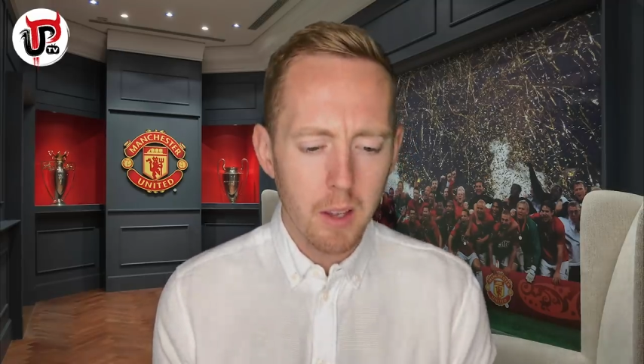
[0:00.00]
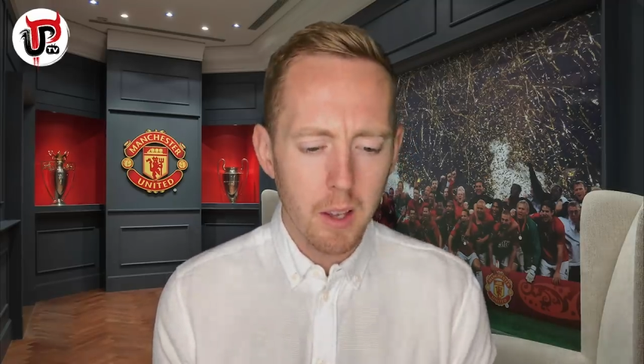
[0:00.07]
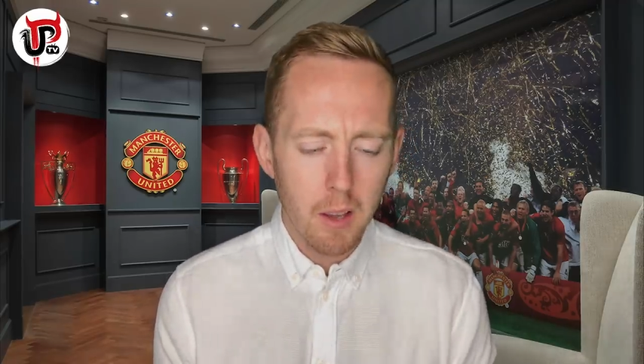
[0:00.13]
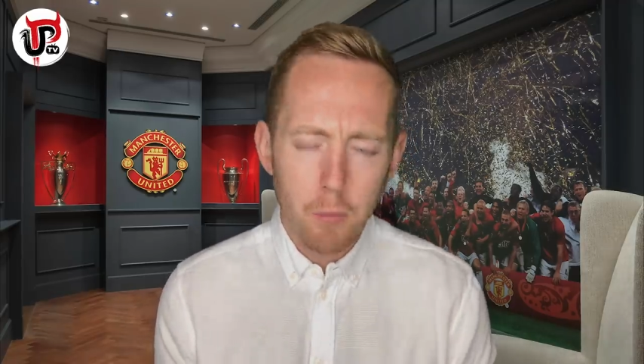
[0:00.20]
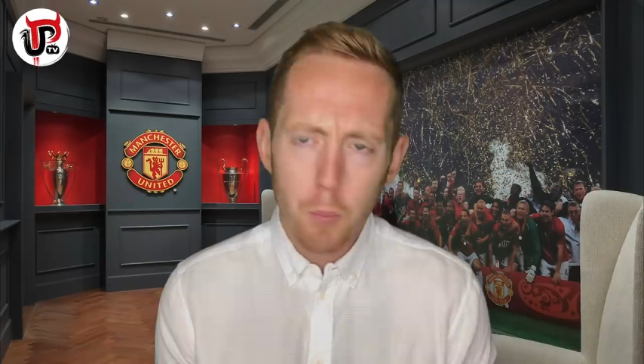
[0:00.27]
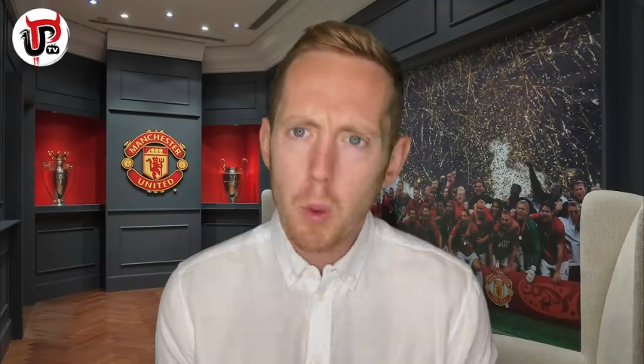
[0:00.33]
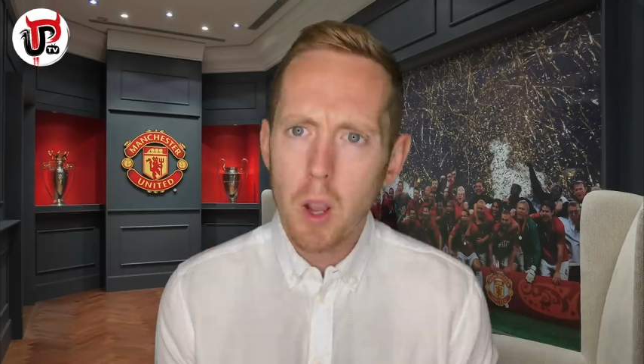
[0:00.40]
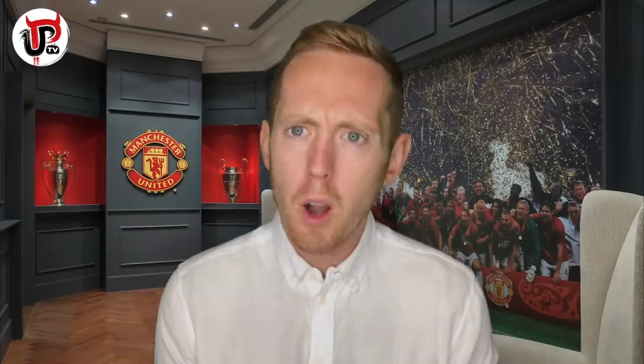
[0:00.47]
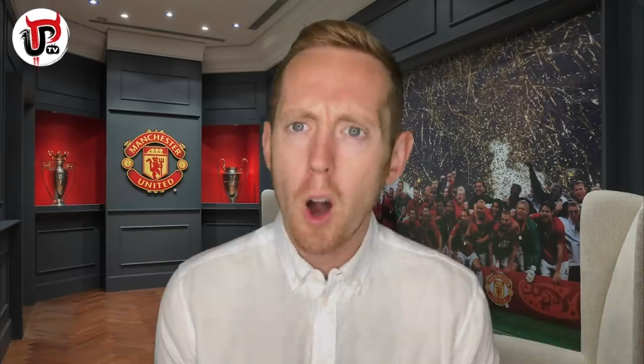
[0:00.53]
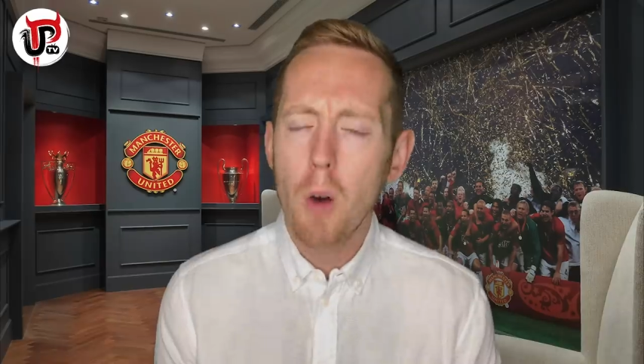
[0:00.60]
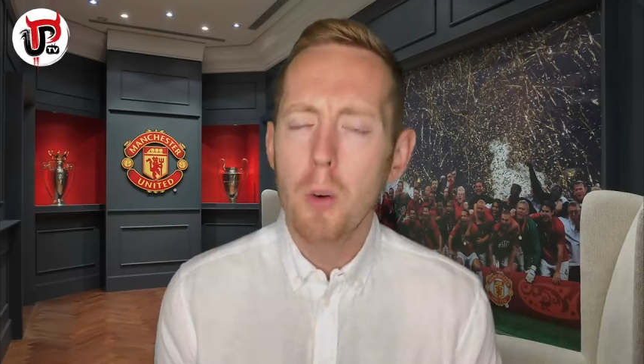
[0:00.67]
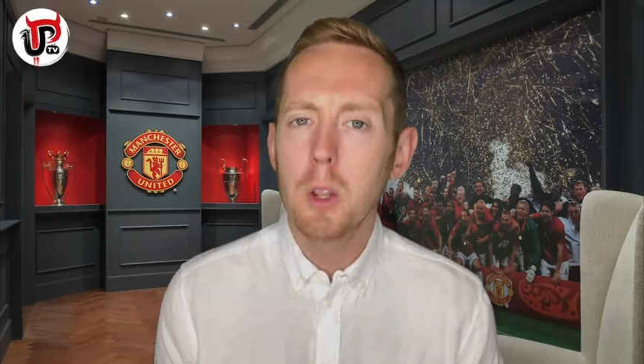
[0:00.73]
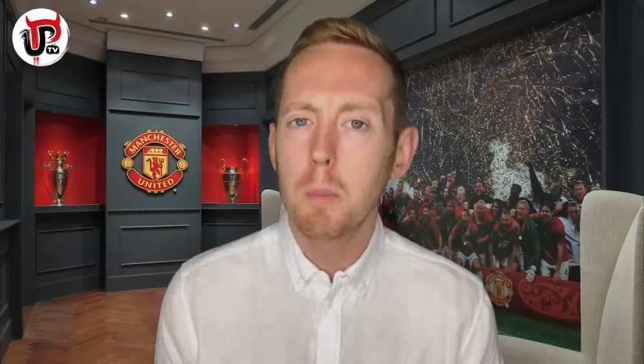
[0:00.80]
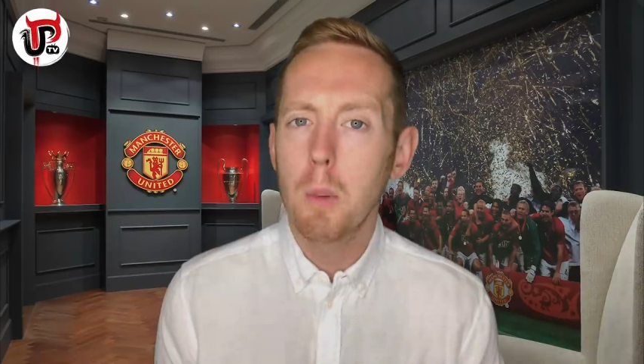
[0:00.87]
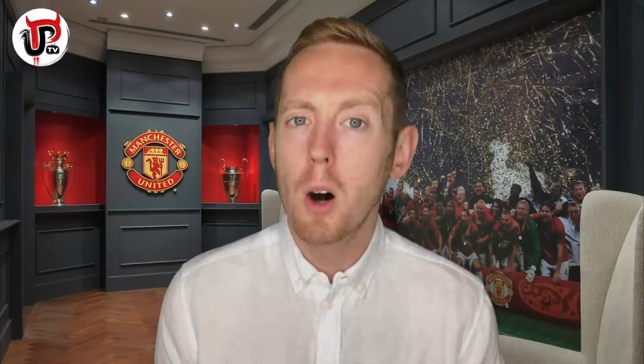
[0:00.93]
if we are
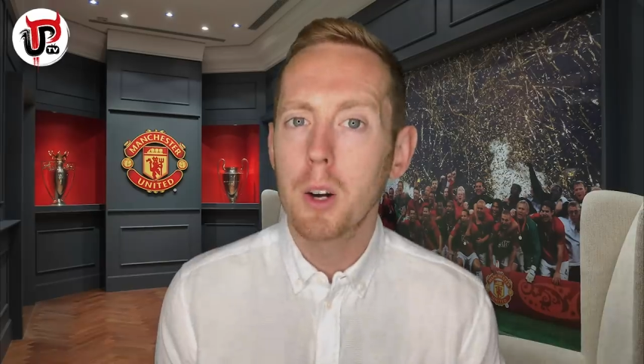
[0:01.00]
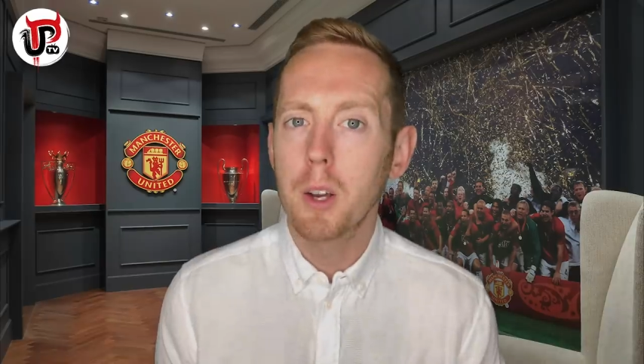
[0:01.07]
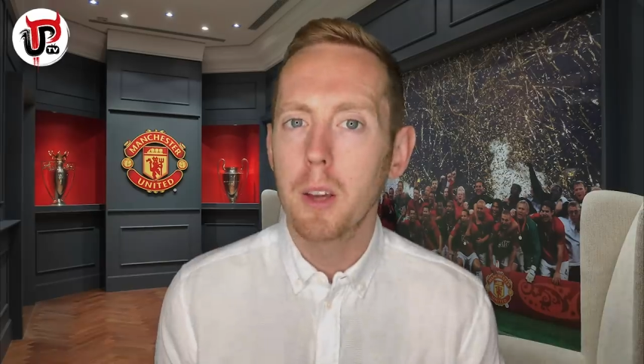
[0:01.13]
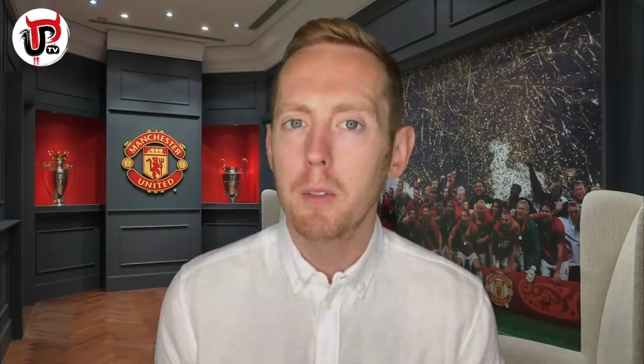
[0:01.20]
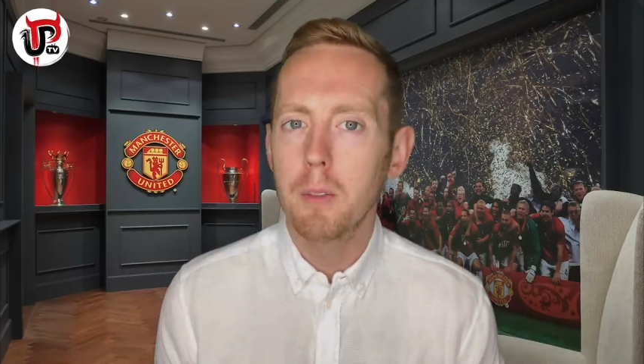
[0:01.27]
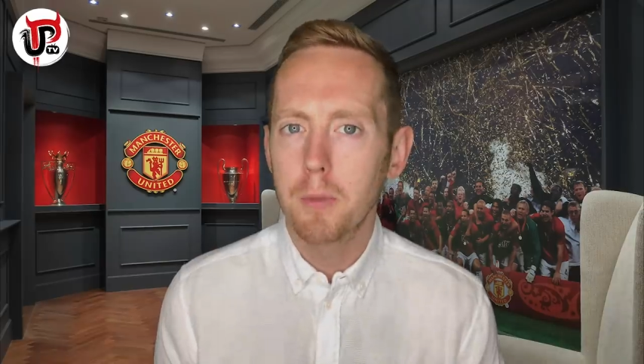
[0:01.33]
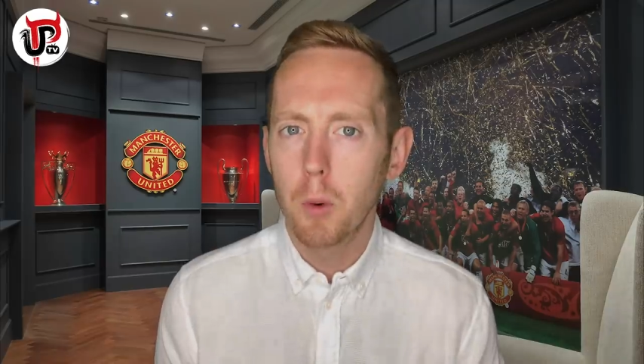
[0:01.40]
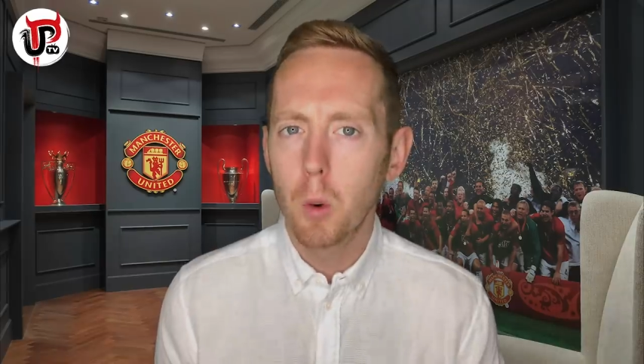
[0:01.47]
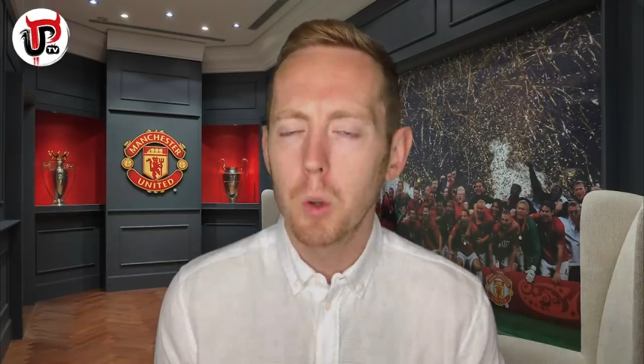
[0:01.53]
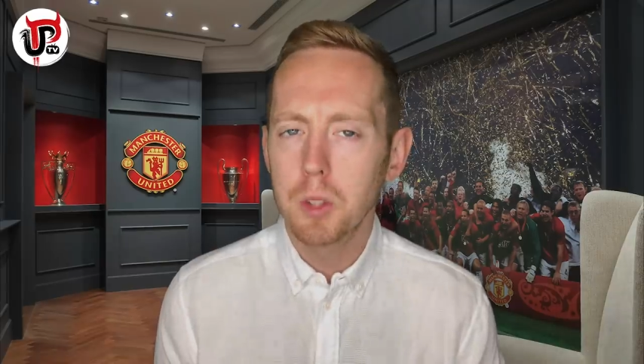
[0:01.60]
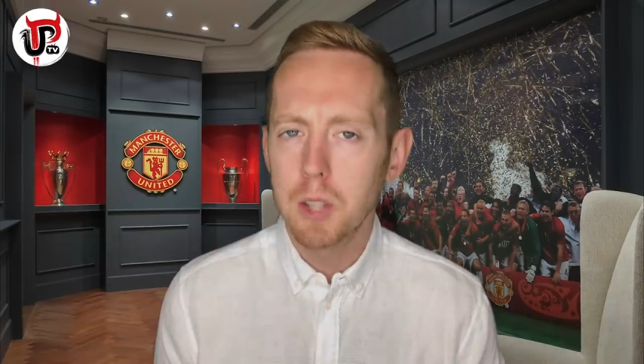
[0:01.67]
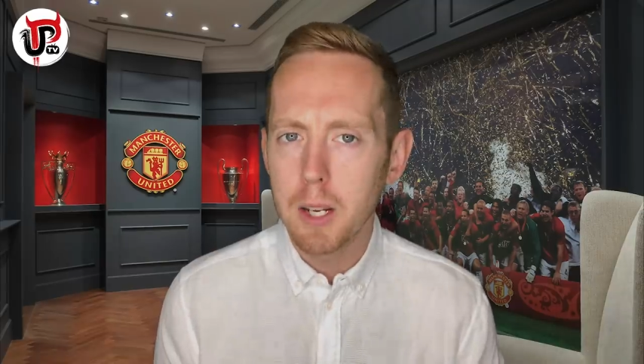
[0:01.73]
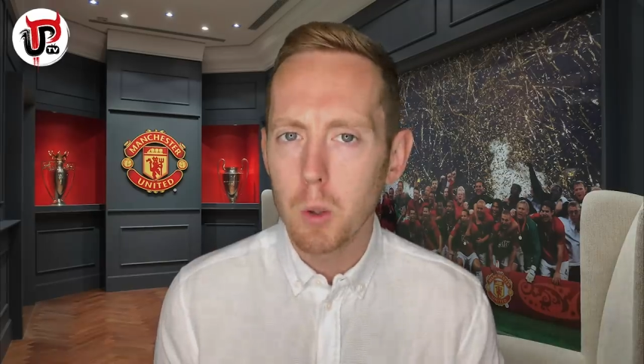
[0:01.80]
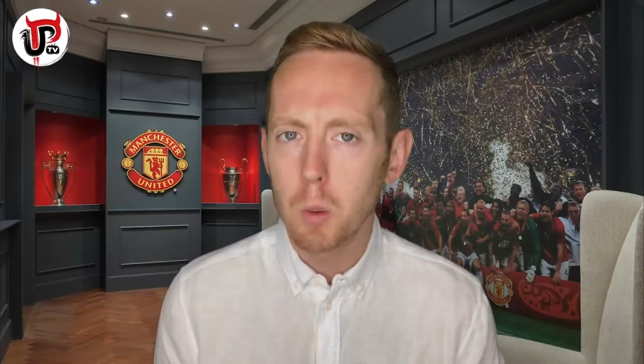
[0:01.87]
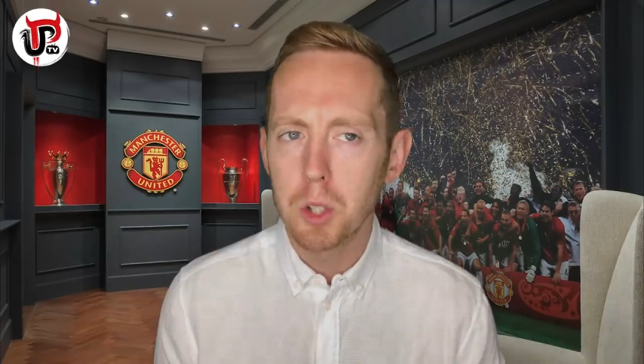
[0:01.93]
in the market for
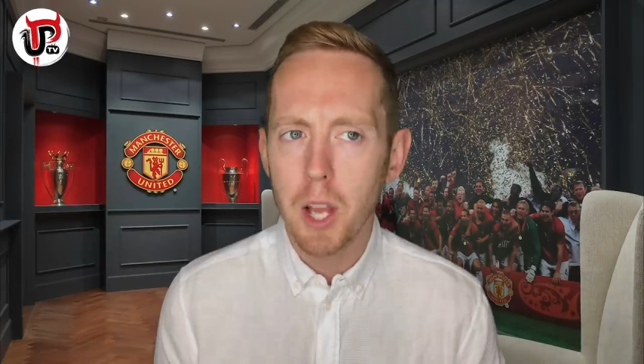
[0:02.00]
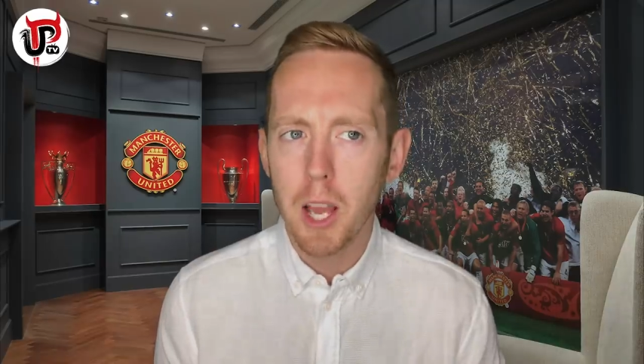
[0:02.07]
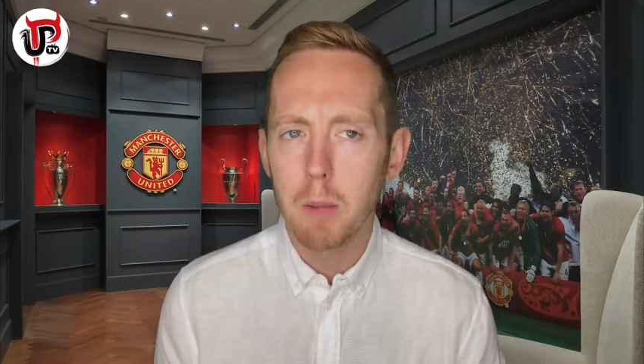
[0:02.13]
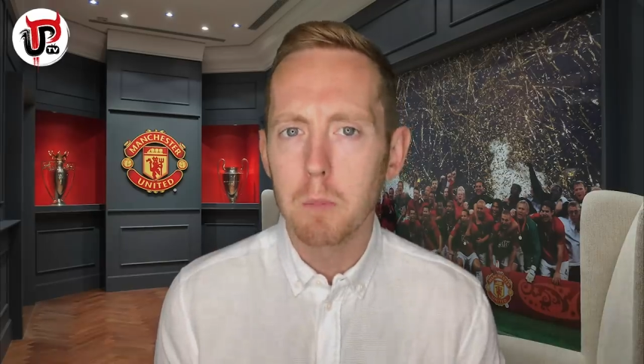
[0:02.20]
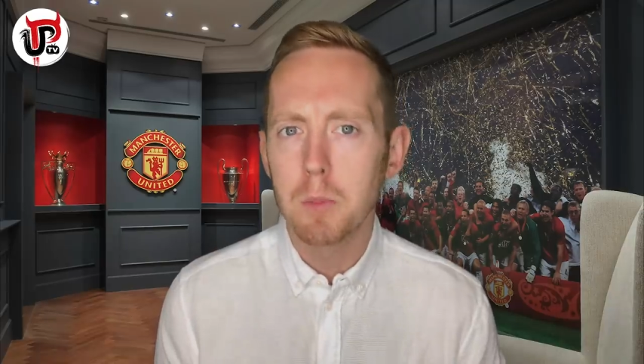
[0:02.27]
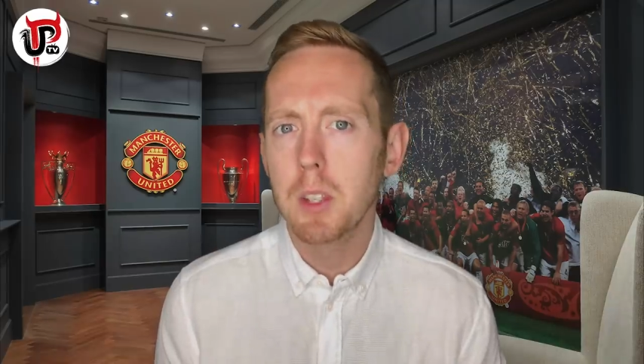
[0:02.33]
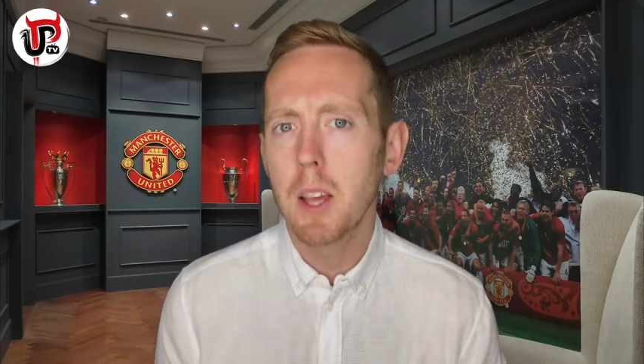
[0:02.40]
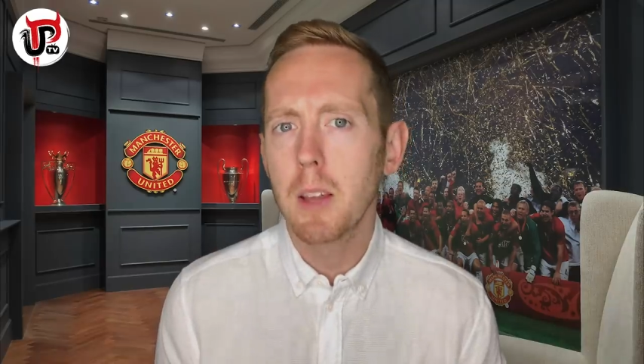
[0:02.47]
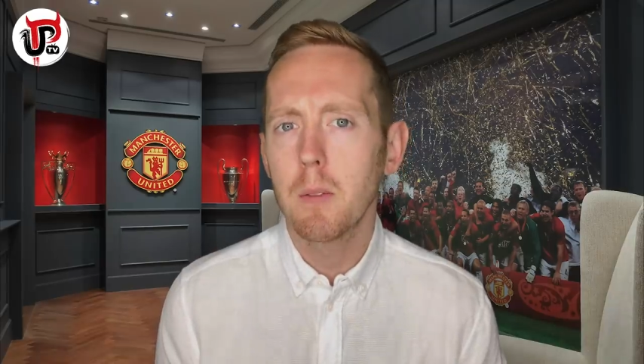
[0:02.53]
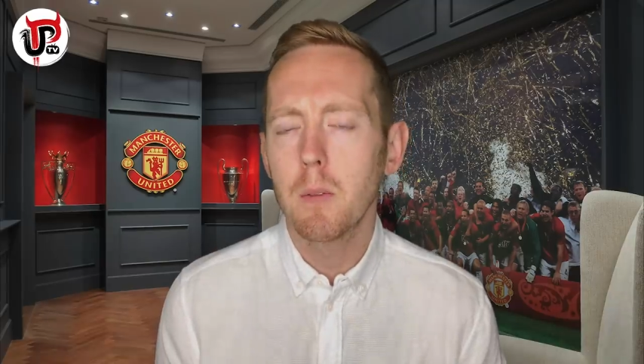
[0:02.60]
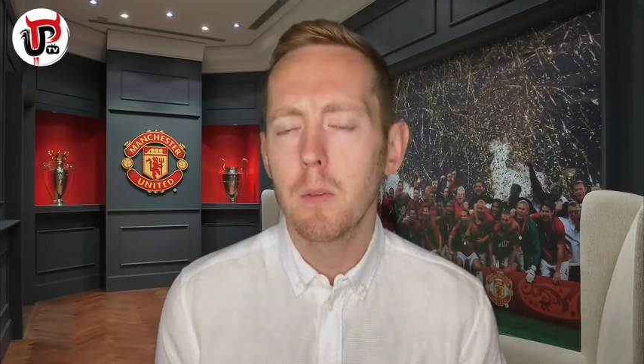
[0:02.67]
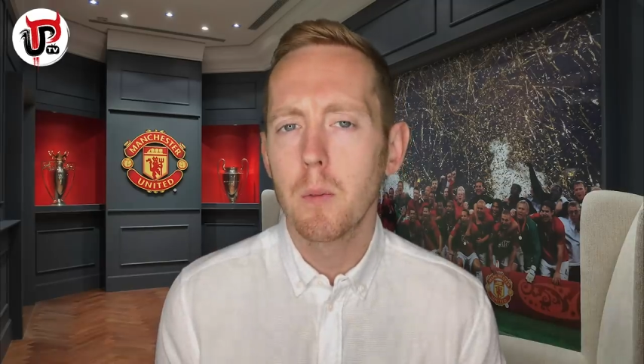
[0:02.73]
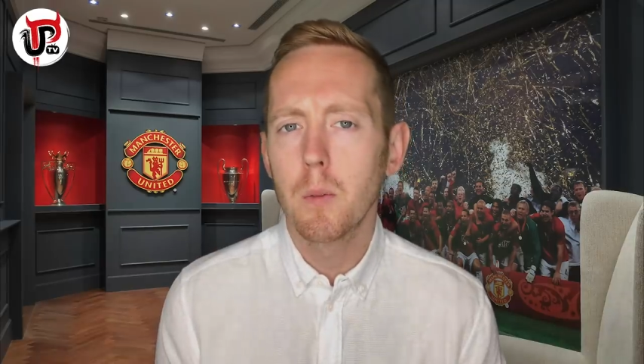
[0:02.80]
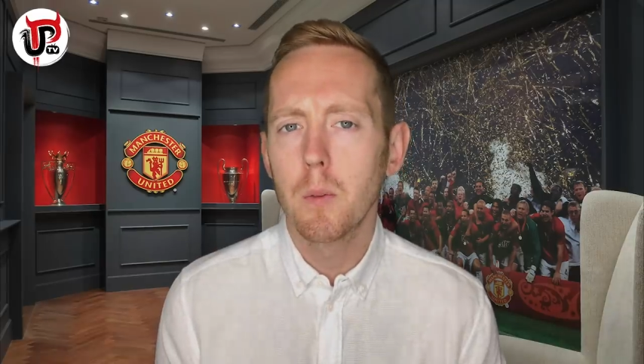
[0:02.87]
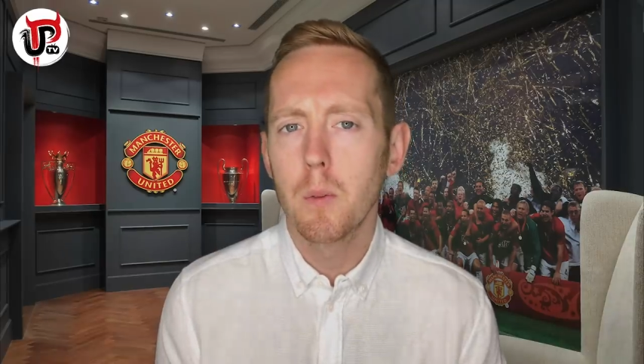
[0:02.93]
Daniel James, then